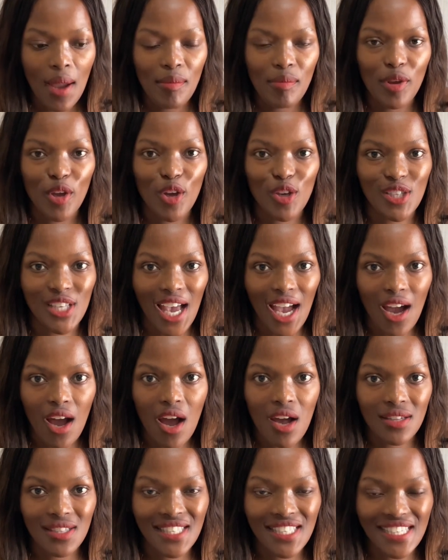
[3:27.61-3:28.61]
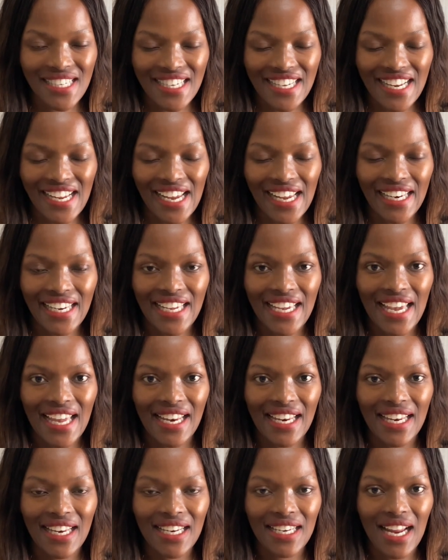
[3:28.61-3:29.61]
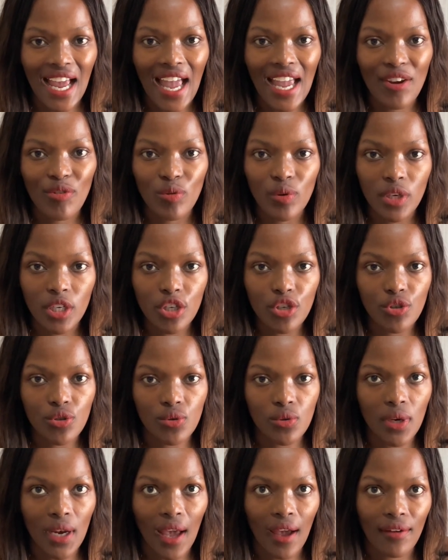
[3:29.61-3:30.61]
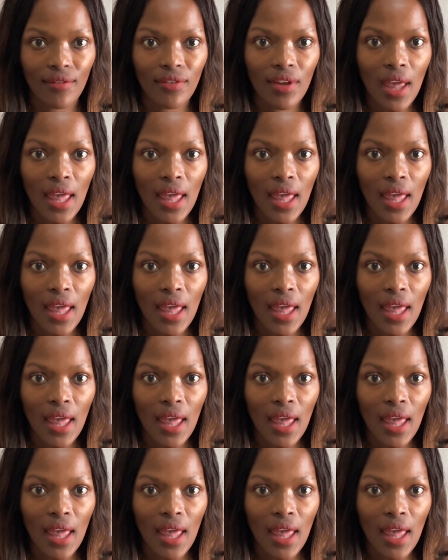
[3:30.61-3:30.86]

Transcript: because I can't see clearly and I really do love